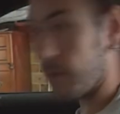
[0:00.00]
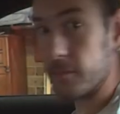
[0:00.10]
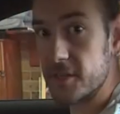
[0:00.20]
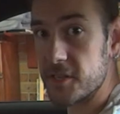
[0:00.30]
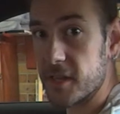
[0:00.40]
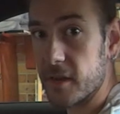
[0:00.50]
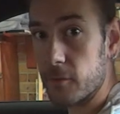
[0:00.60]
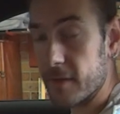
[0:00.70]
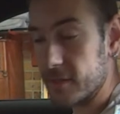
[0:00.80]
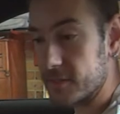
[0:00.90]
I'm listening at a
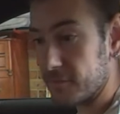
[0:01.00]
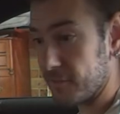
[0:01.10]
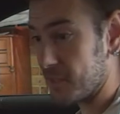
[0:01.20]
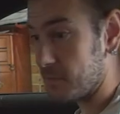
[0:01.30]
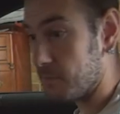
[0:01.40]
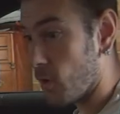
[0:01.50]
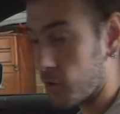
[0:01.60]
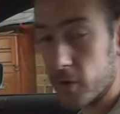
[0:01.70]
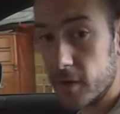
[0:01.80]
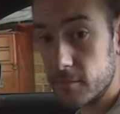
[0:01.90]
relatively
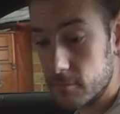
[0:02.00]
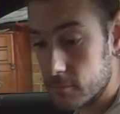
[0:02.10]
moderate